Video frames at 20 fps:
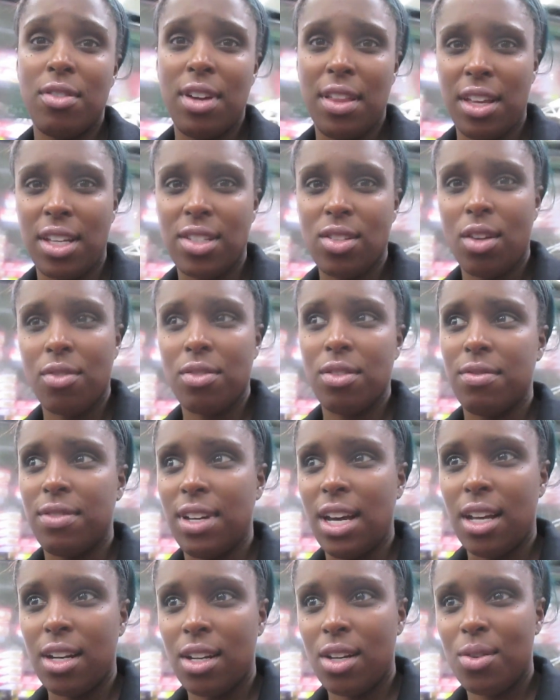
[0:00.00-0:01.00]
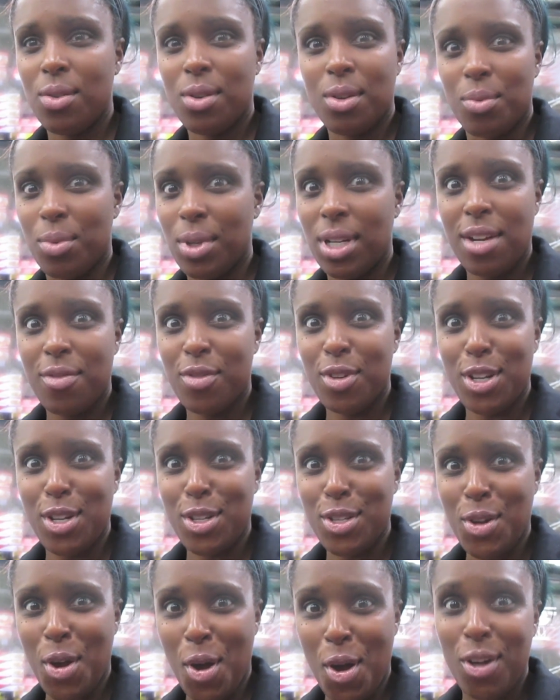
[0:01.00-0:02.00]
I think it's called Bravado or whatever it
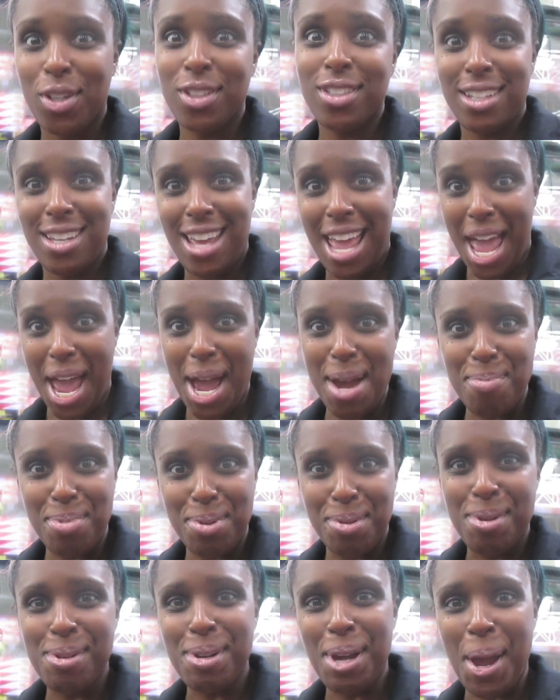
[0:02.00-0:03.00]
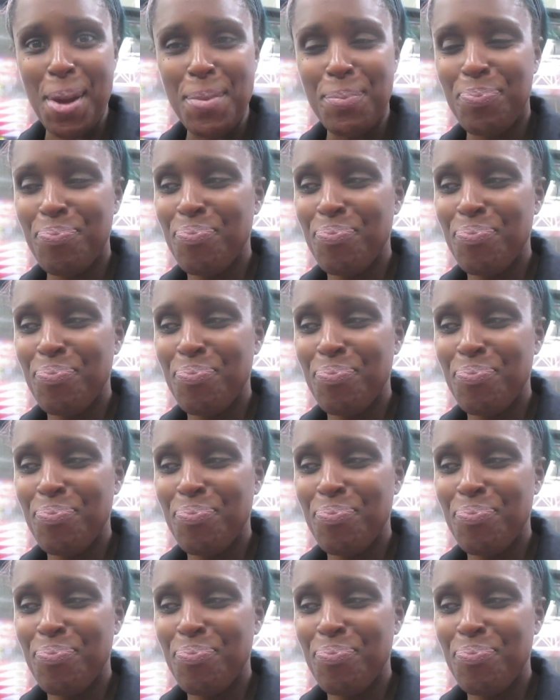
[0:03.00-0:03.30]
is called app. Okay.